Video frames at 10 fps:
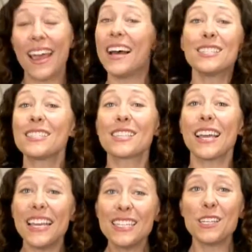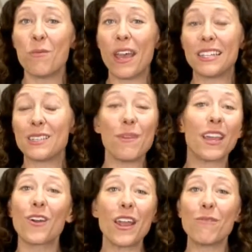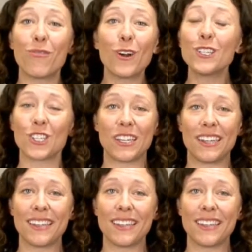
as it's an easy way to make a great fortune.